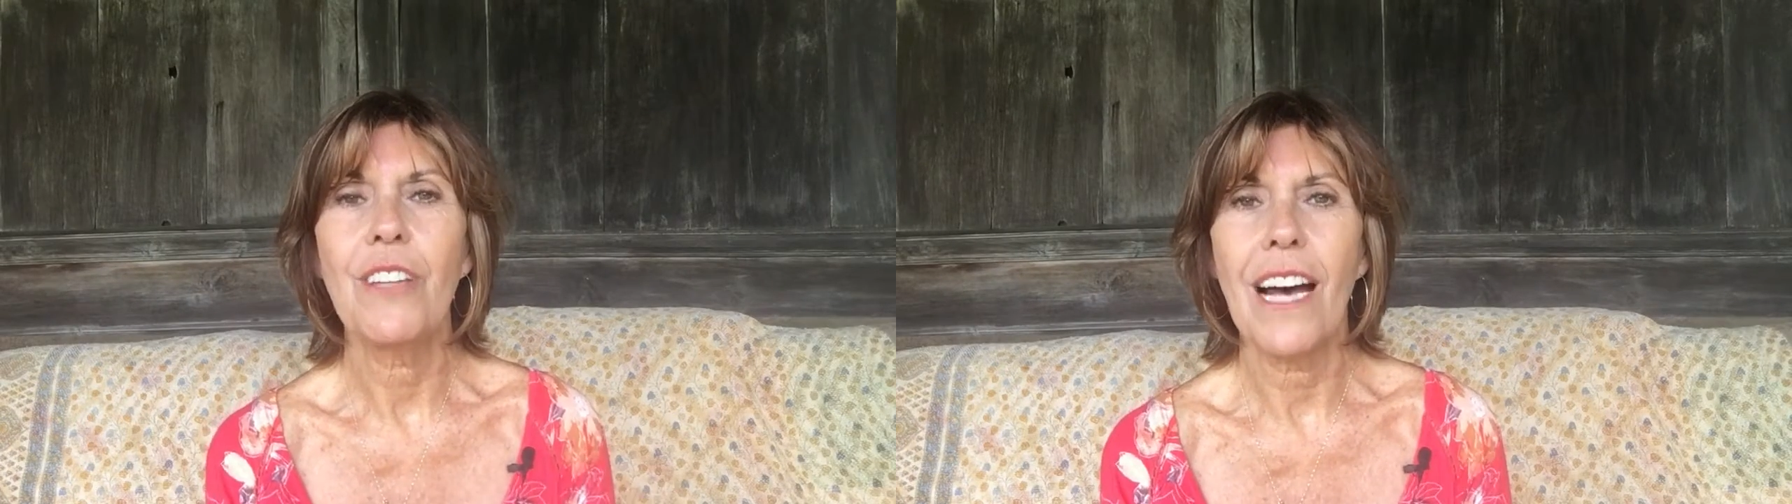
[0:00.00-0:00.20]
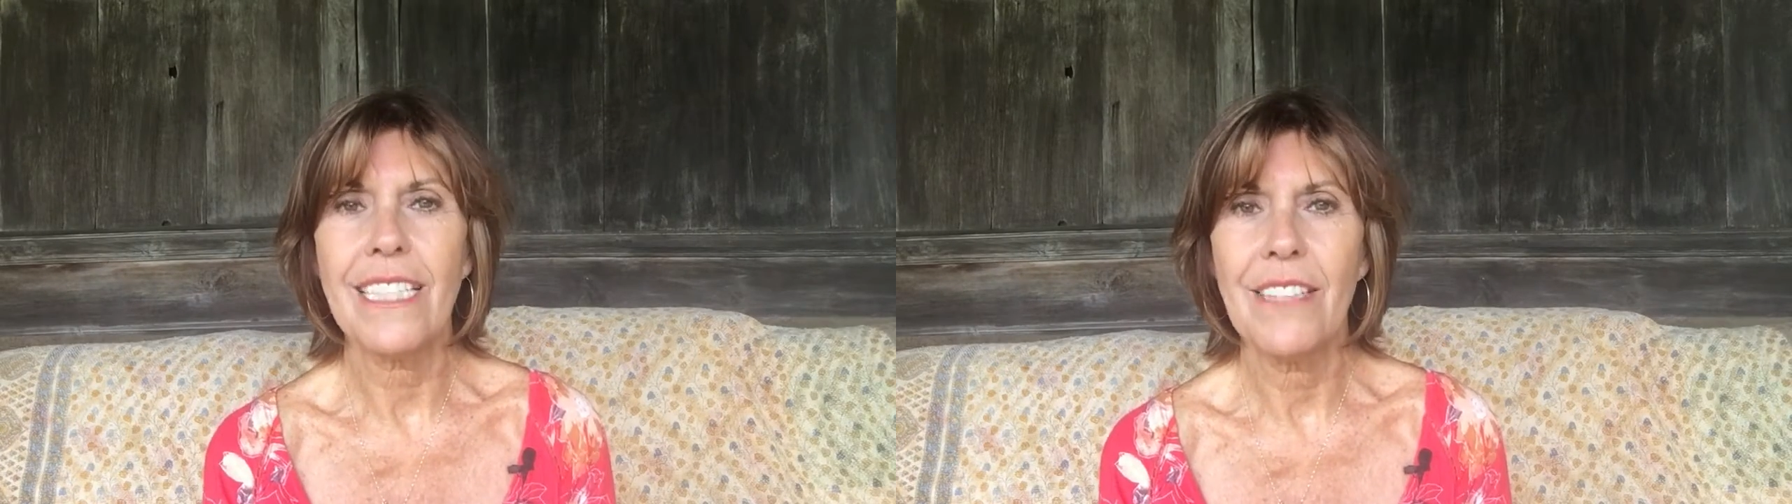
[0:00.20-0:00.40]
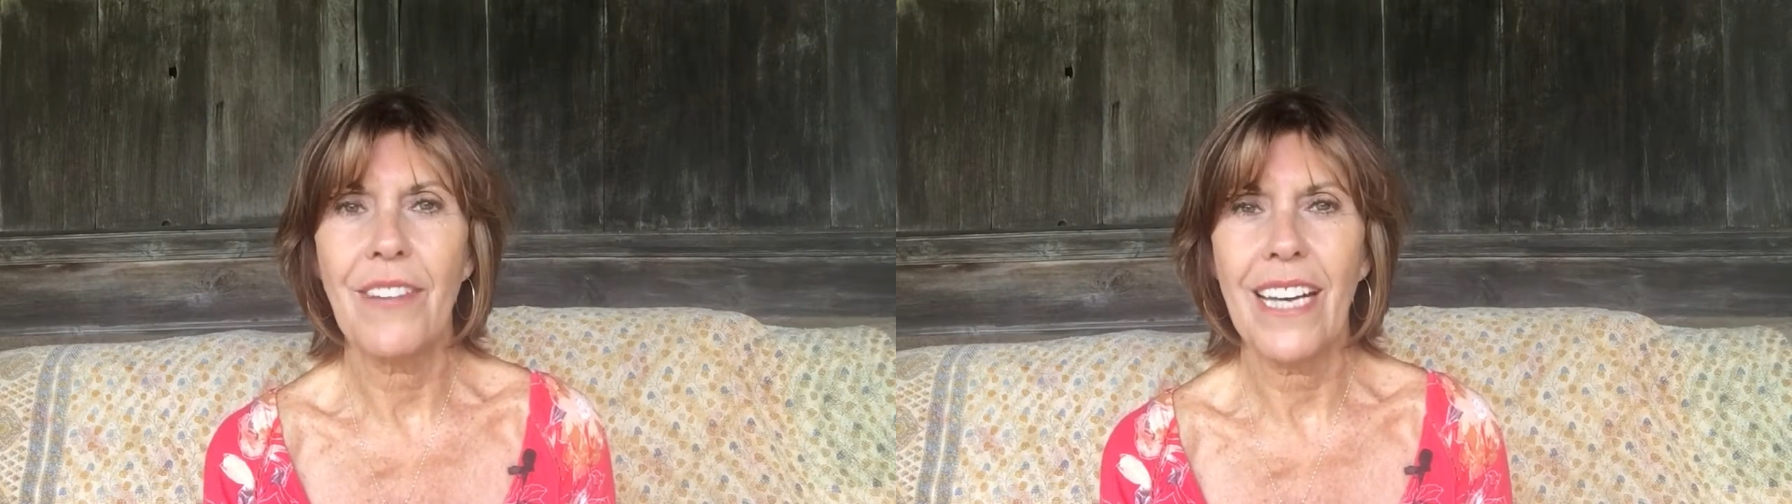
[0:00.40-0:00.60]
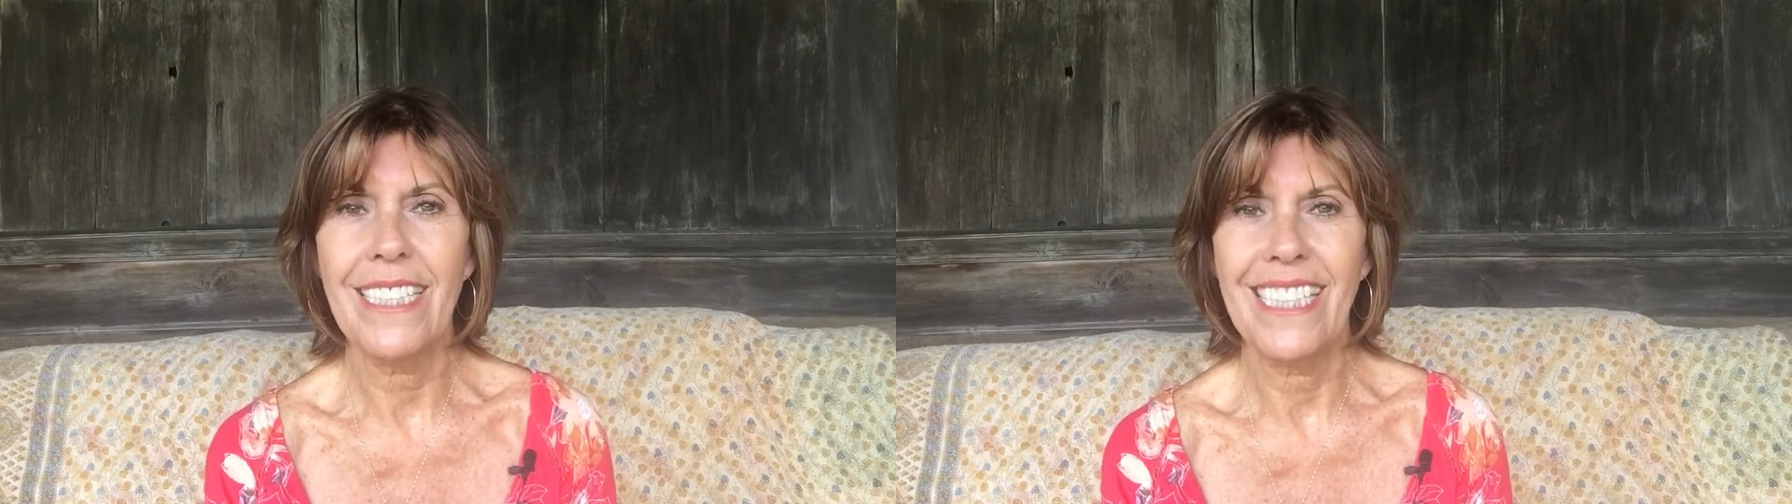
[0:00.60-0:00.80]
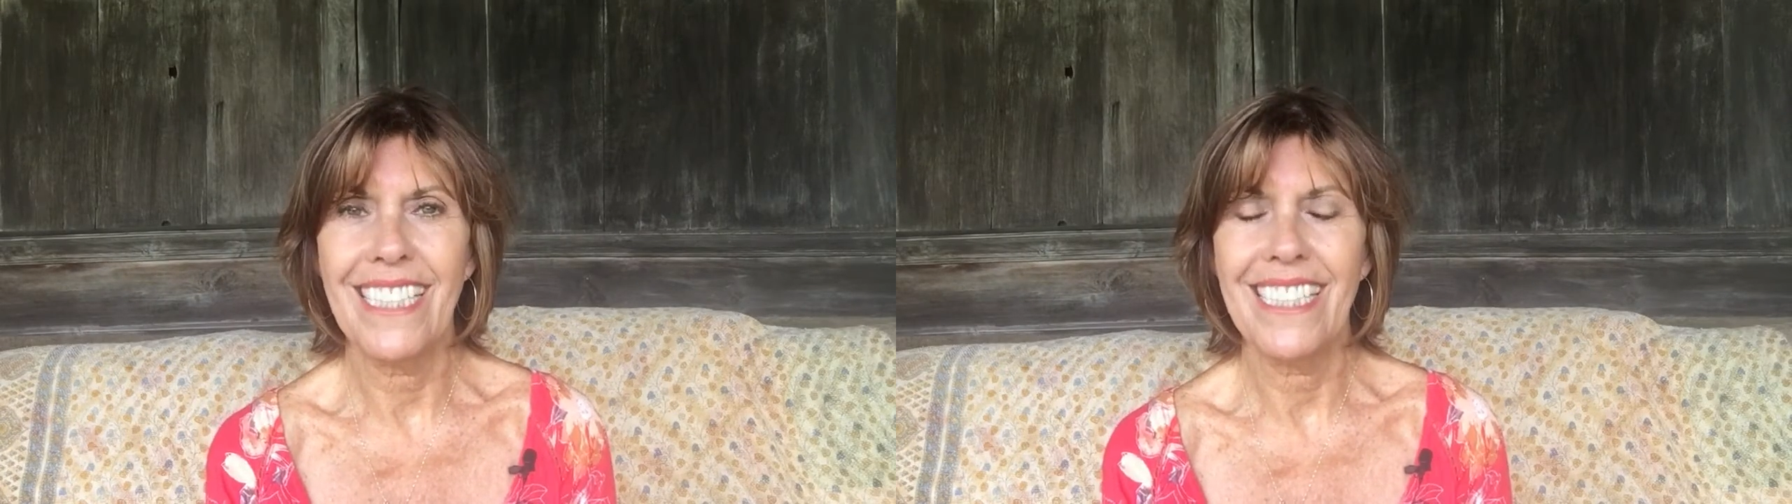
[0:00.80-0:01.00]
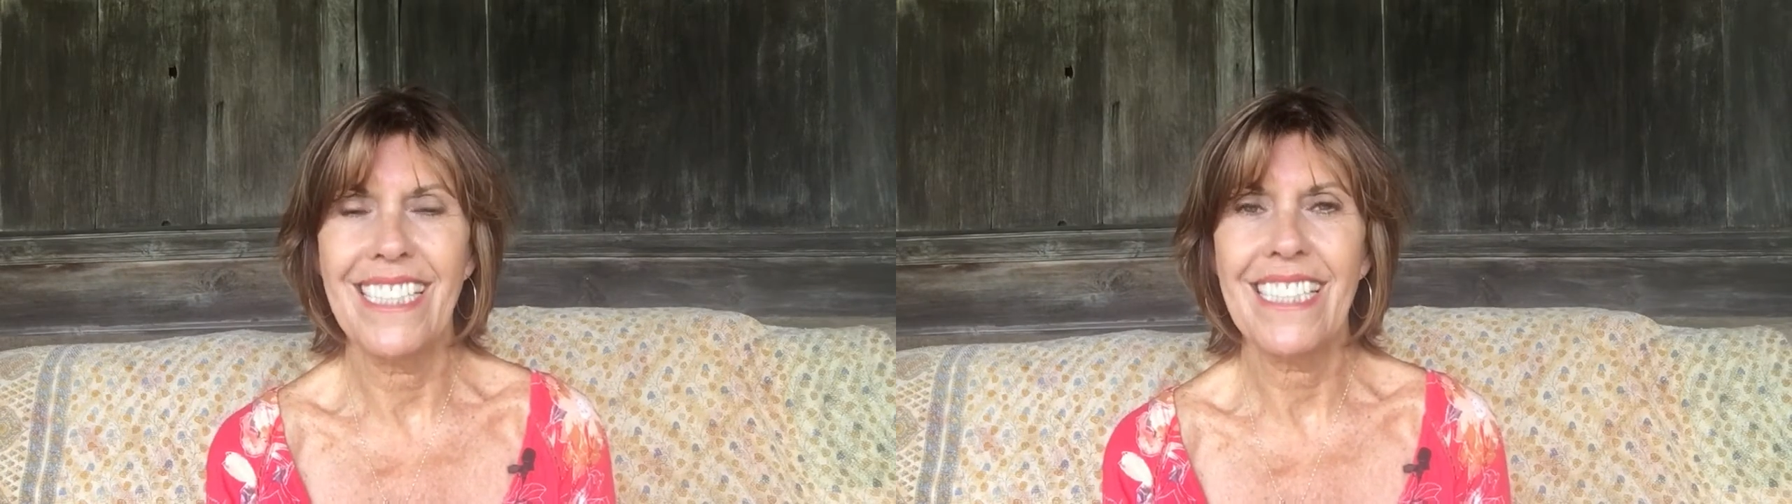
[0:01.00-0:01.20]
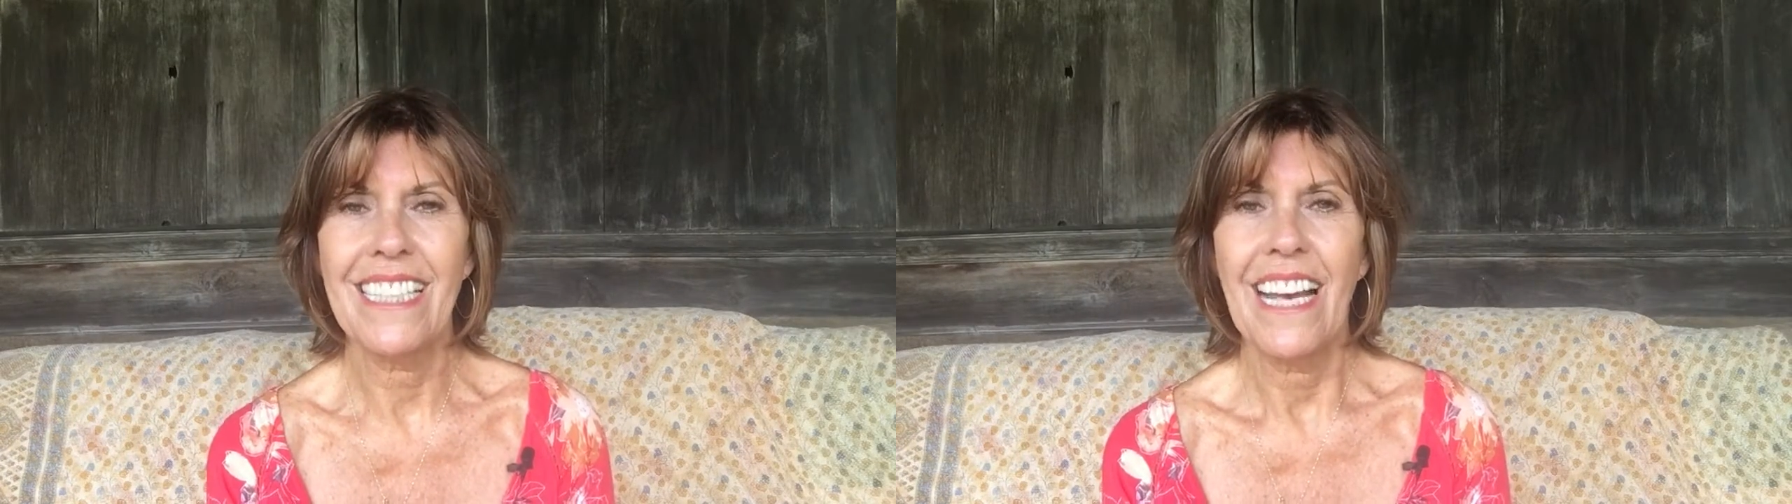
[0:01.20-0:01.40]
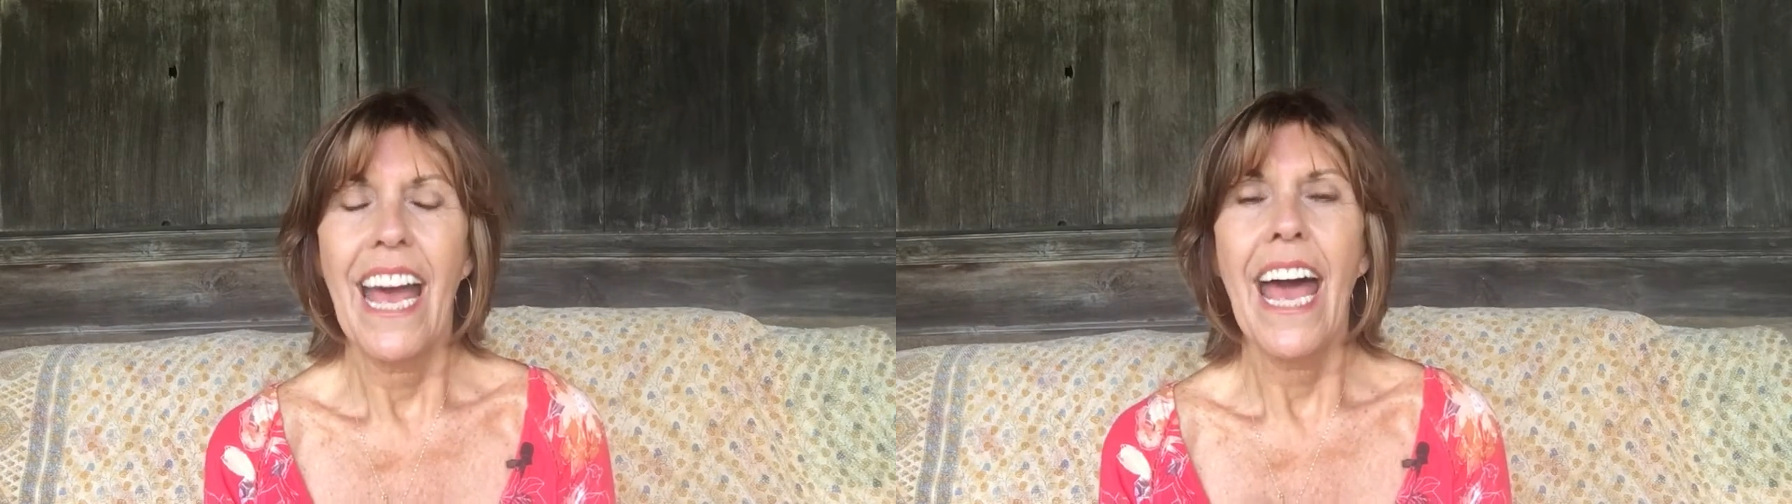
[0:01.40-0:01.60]
lots of
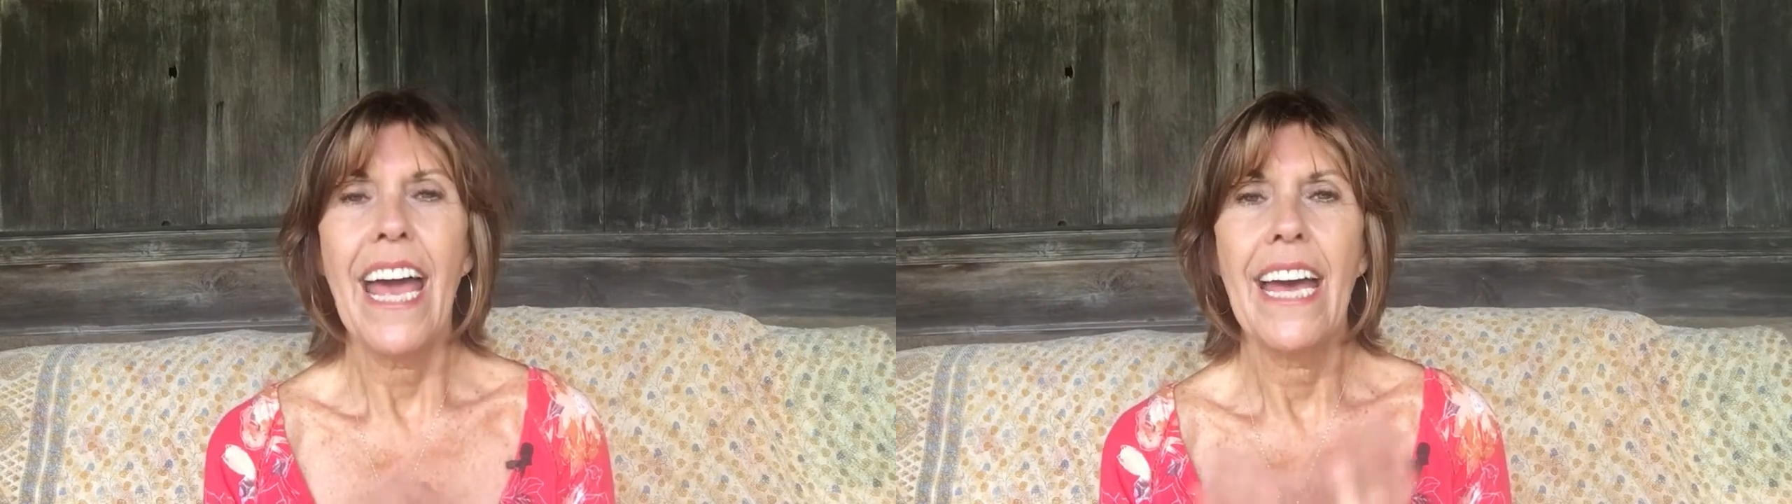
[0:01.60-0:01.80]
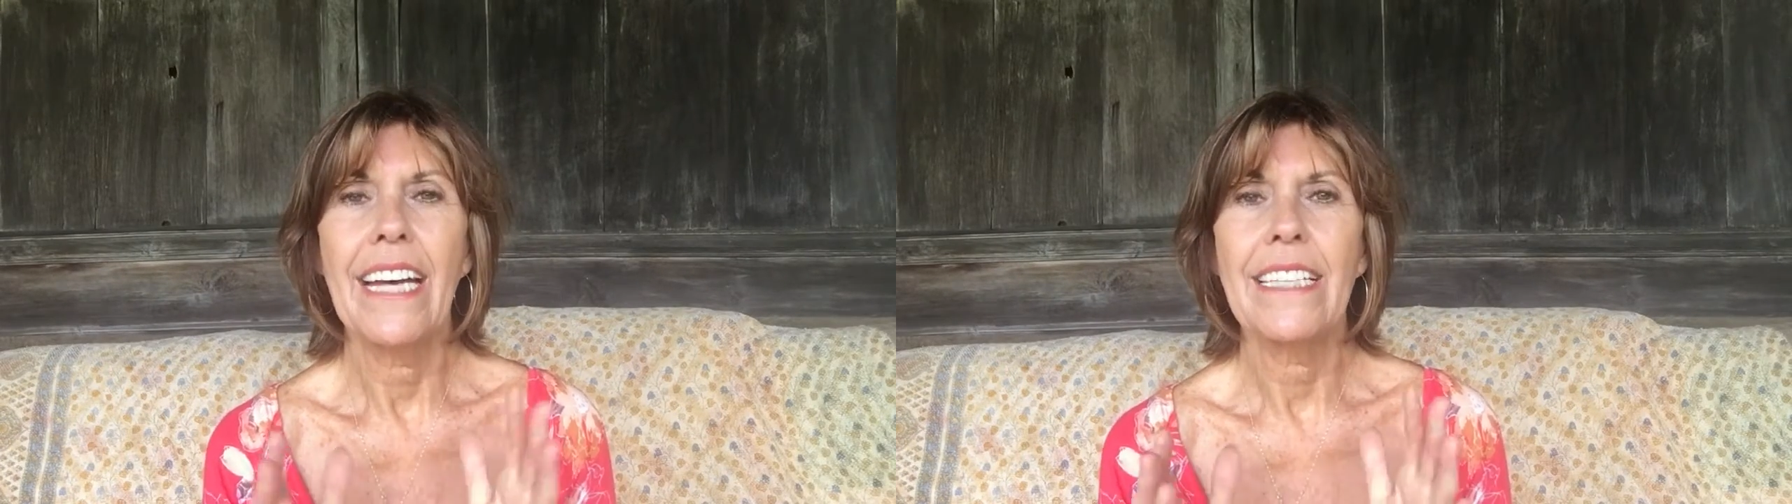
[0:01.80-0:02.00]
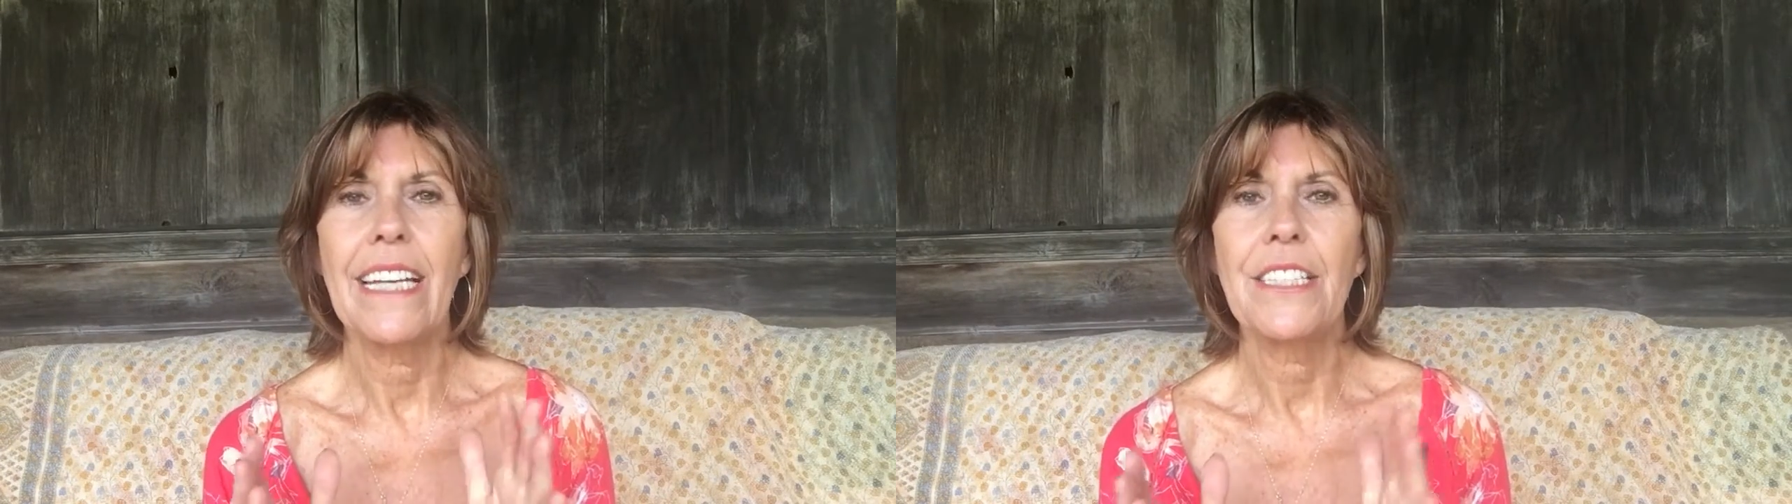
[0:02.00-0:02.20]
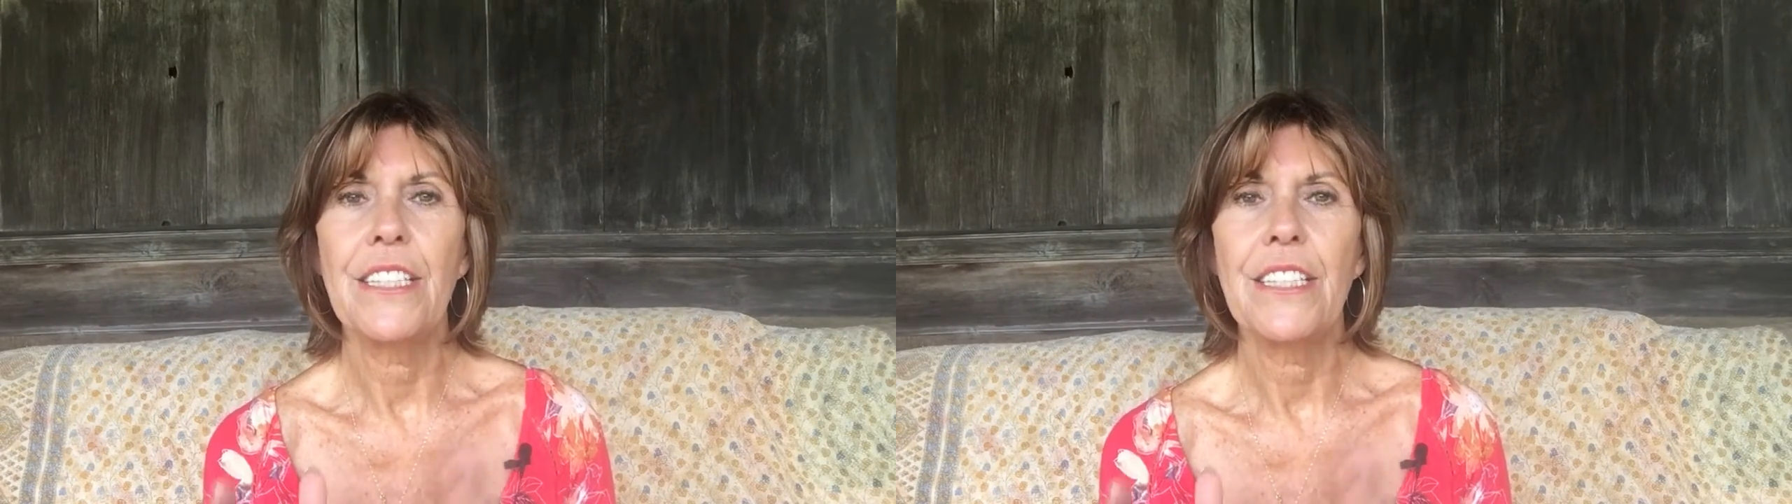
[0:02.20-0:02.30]
ideas and